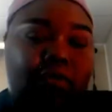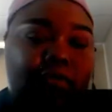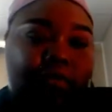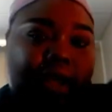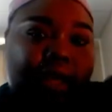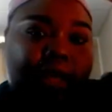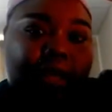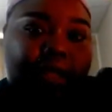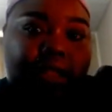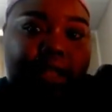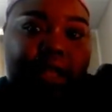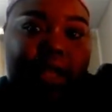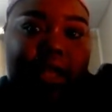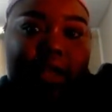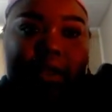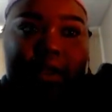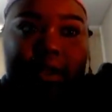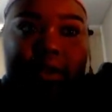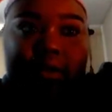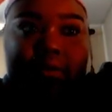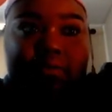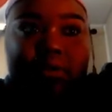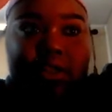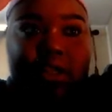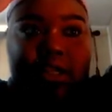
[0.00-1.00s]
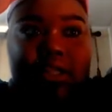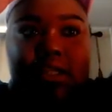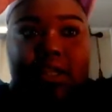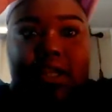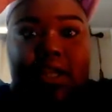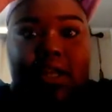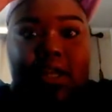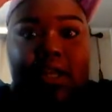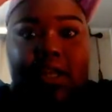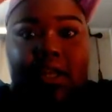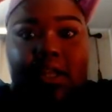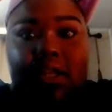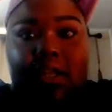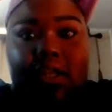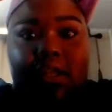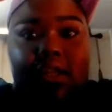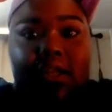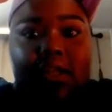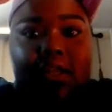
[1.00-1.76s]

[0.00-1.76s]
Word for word: finally, I'm just gonna